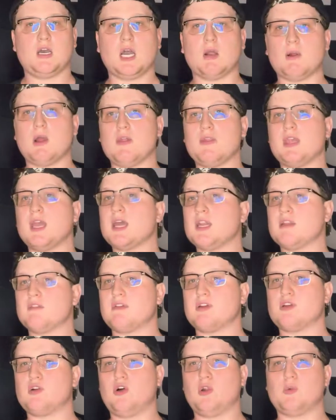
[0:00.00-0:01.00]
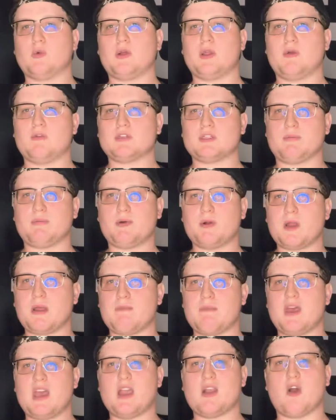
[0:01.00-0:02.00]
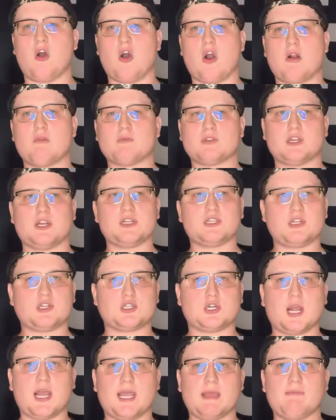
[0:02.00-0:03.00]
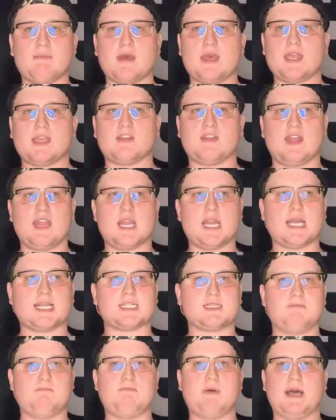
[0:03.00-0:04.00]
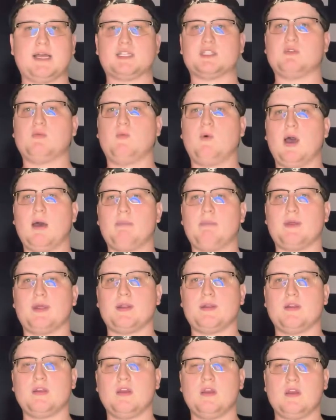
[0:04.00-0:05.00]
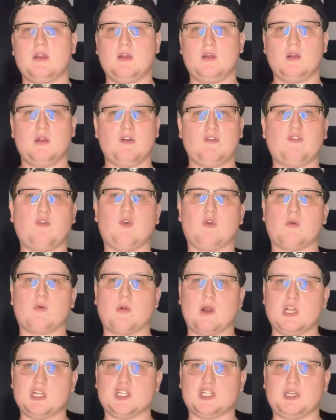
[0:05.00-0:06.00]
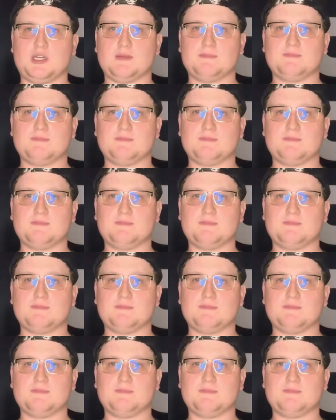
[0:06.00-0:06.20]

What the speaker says: Around the end of the Cold War, there was a pretty big arms race to try and make the next best weapon for Russia.